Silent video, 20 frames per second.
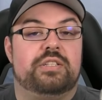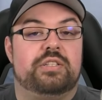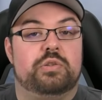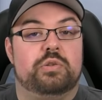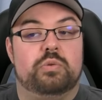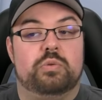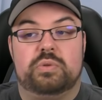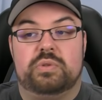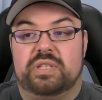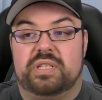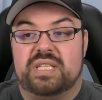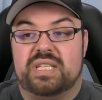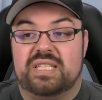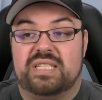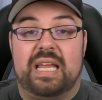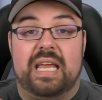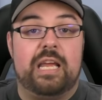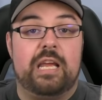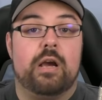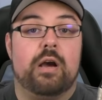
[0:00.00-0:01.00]
to
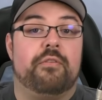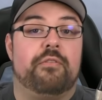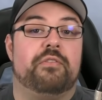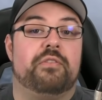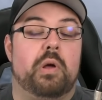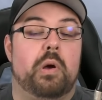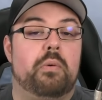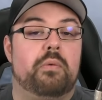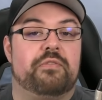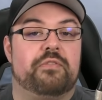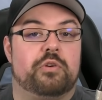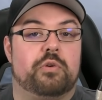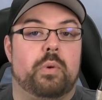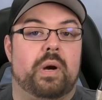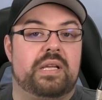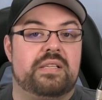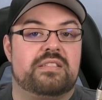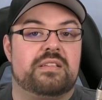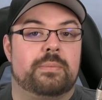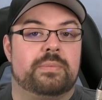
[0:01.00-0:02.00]
stay afloat for
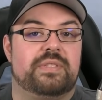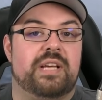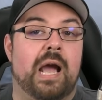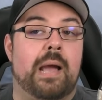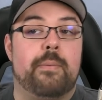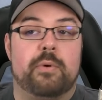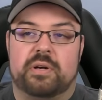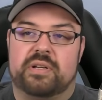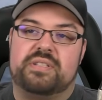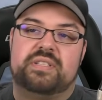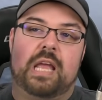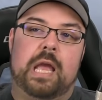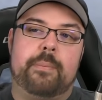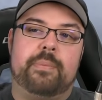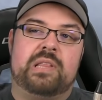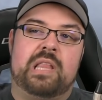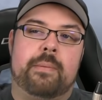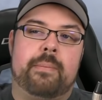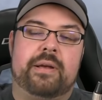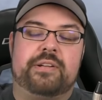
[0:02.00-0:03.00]
quite some time, or to stay
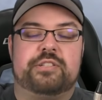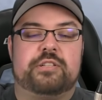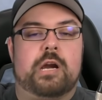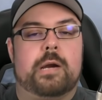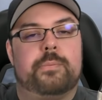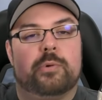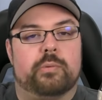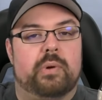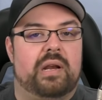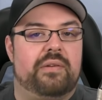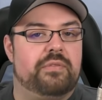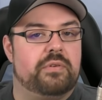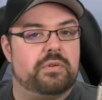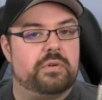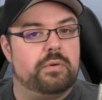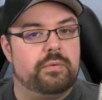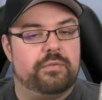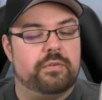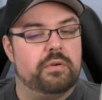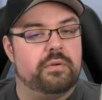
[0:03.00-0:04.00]
up on that magic carpet ride
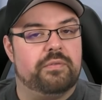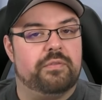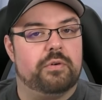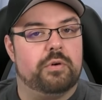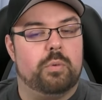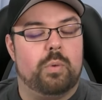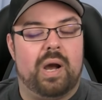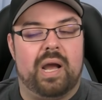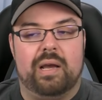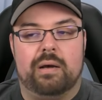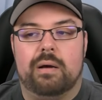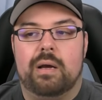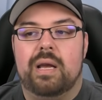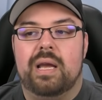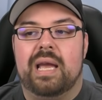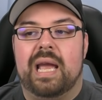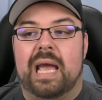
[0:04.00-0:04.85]
for a while?